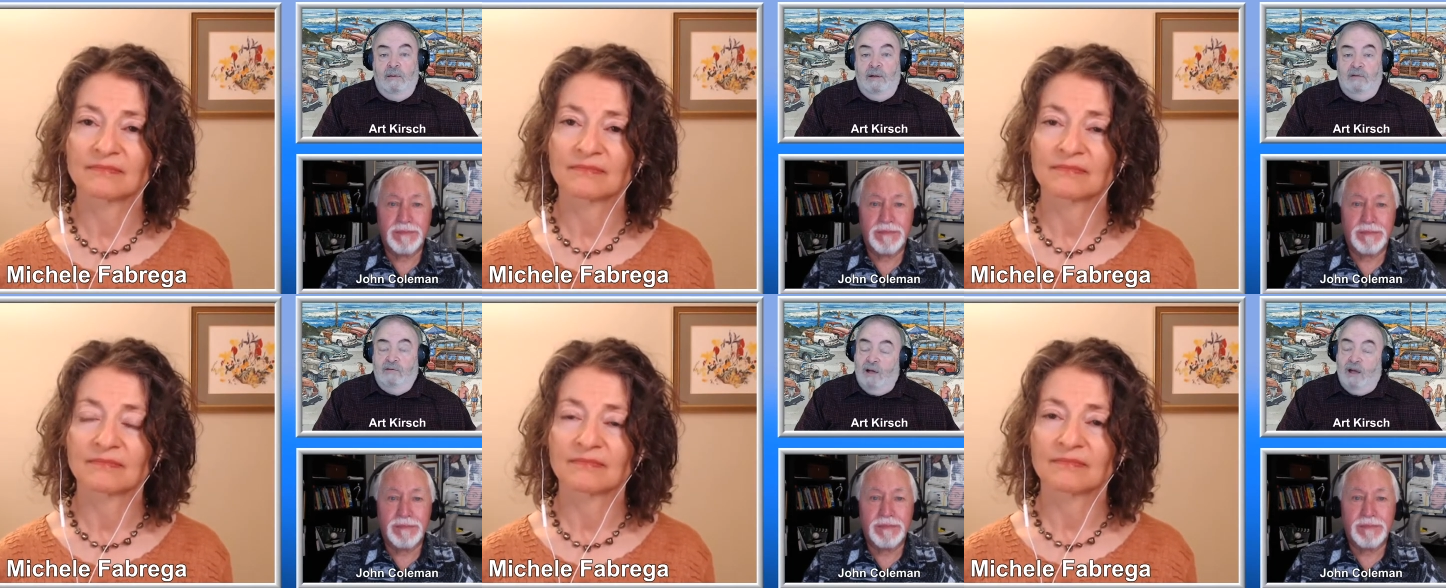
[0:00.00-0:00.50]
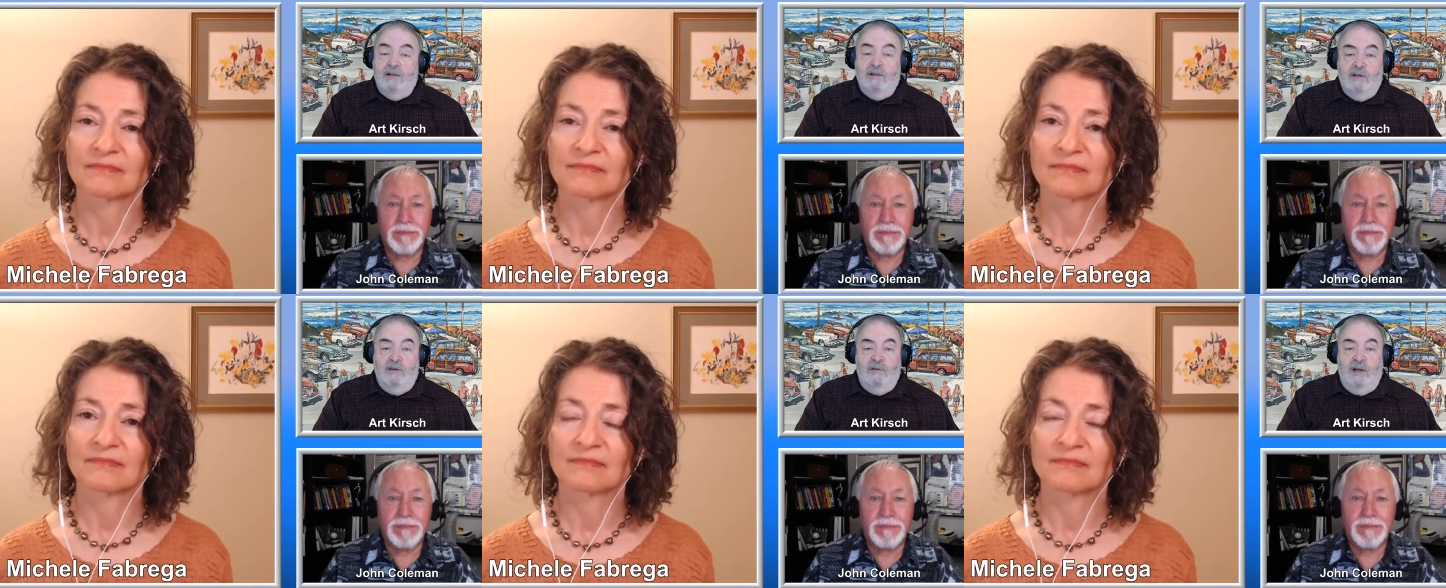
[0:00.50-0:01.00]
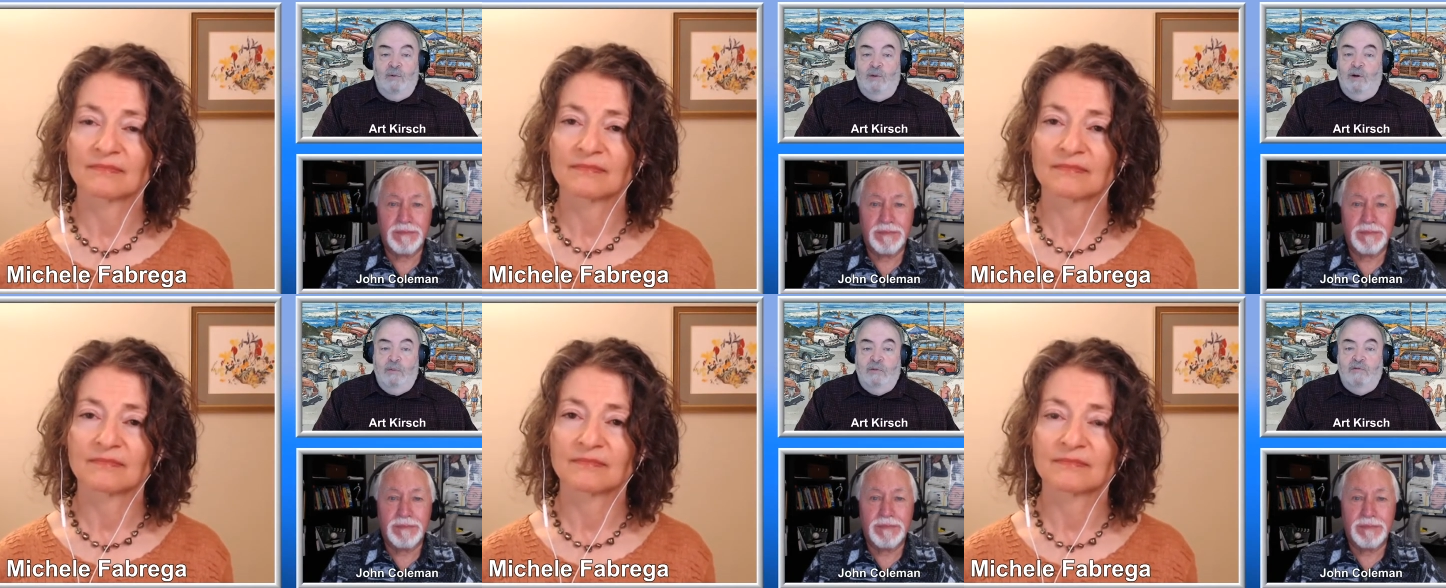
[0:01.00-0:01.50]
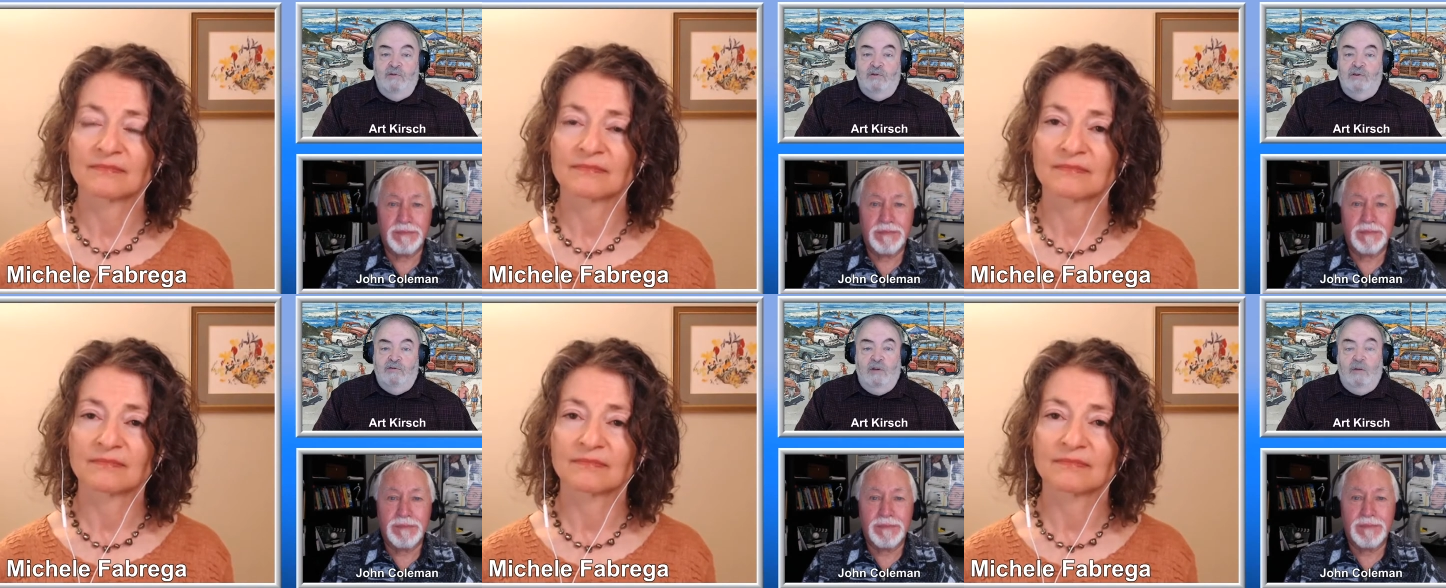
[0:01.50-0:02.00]
Speaker 1: it's not going to turn out well if you
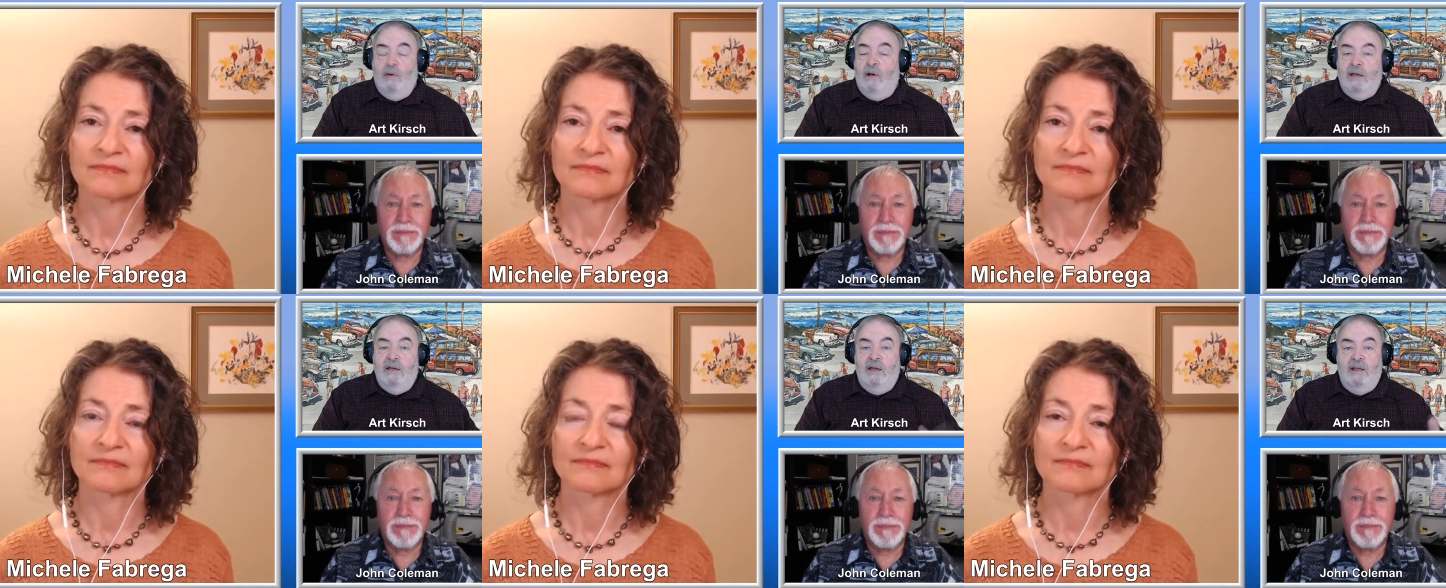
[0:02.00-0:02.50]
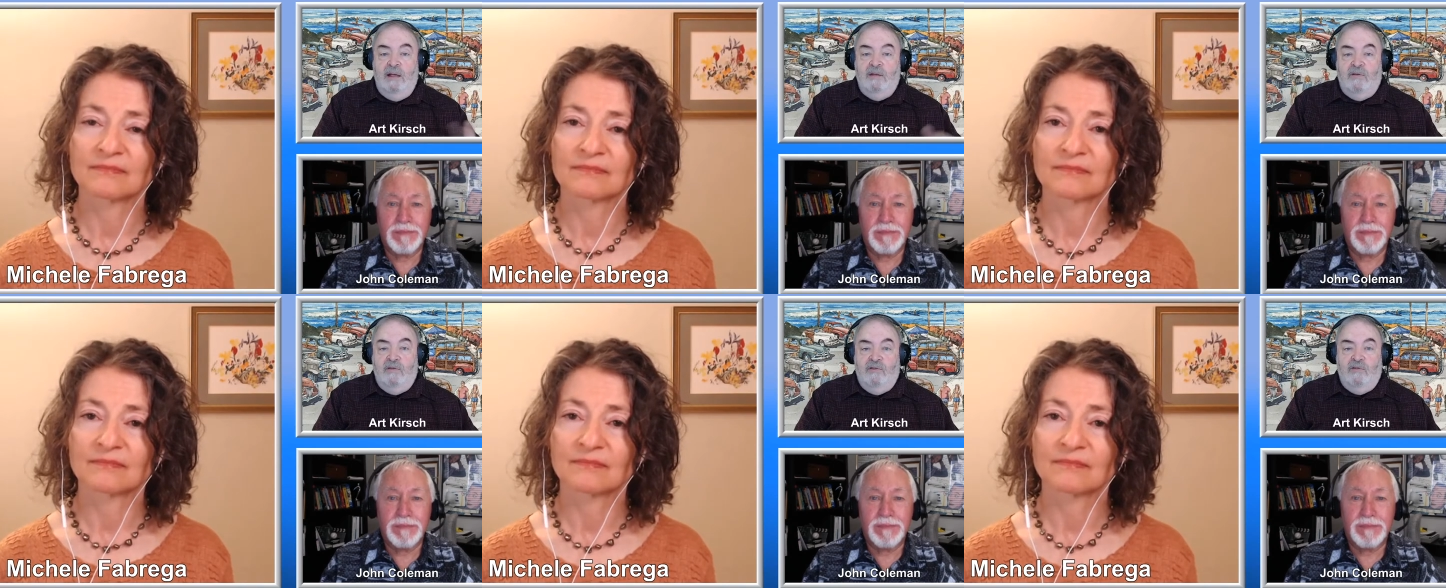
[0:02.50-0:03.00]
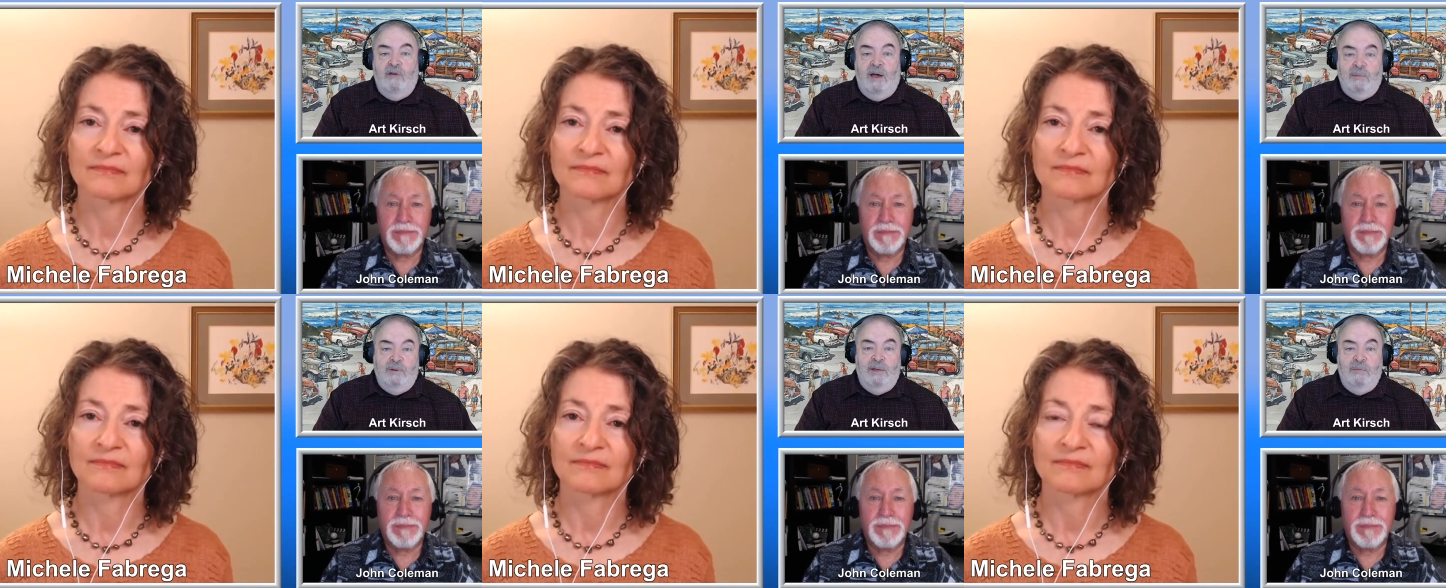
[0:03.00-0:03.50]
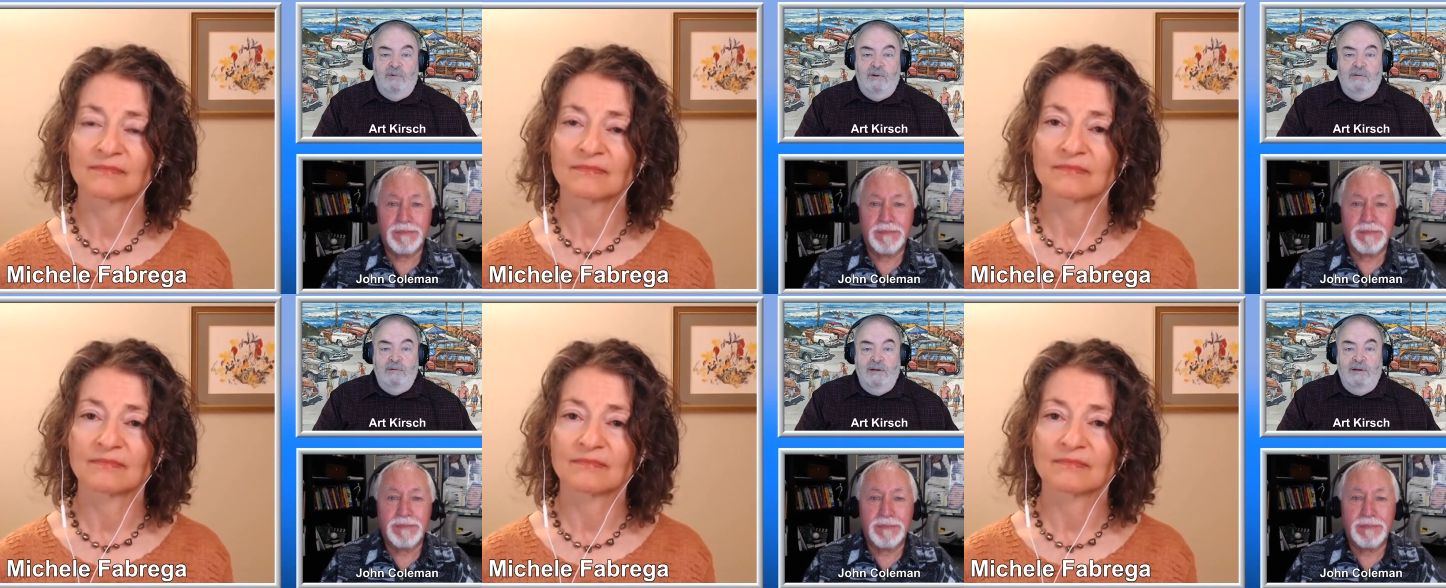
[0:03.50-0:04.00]
just say, well, I can't handle this crap anymore,
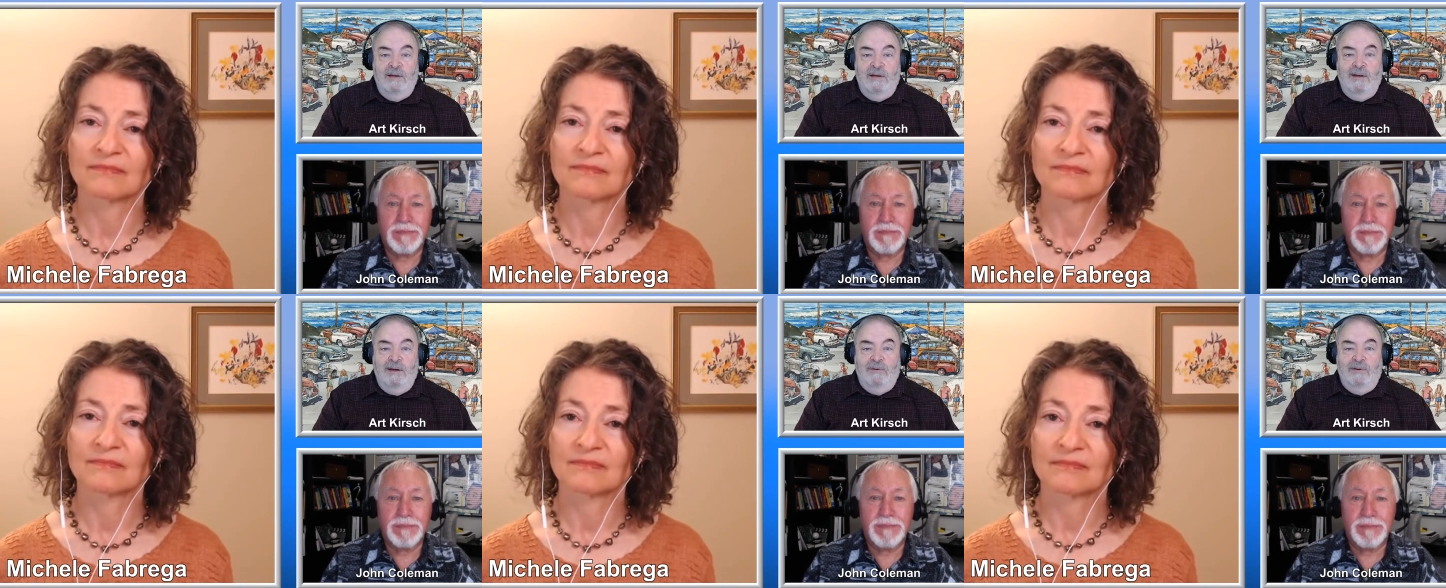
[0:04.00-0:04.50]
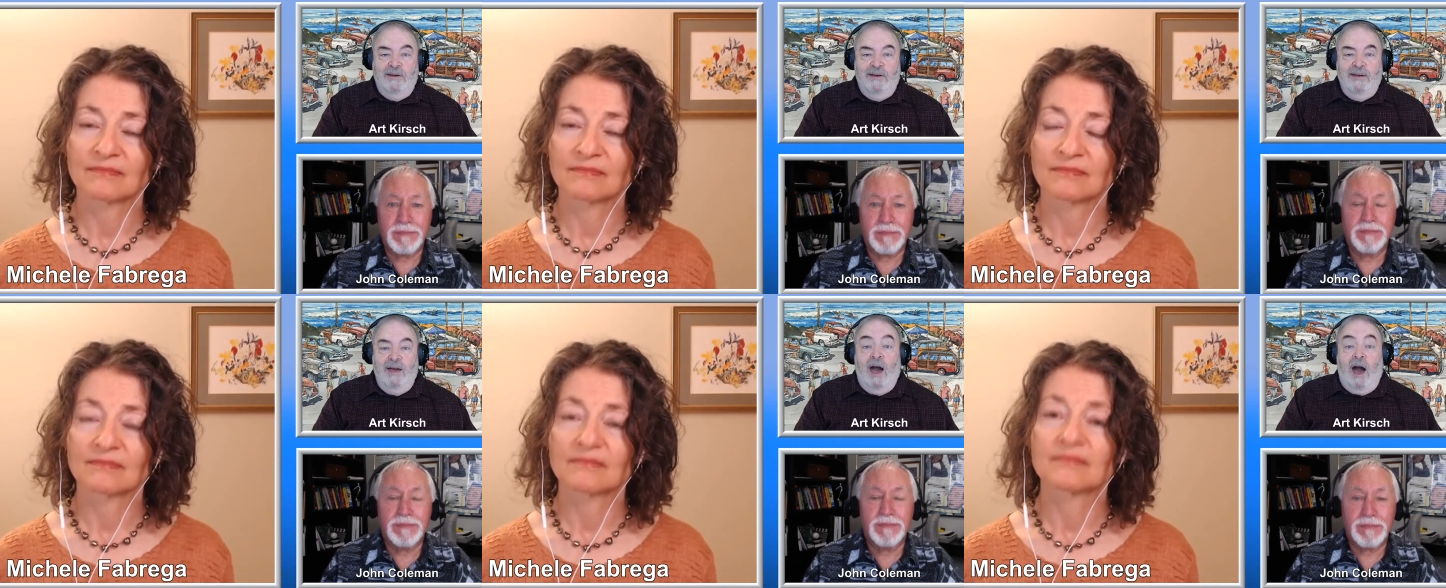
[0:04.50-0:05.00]
okay?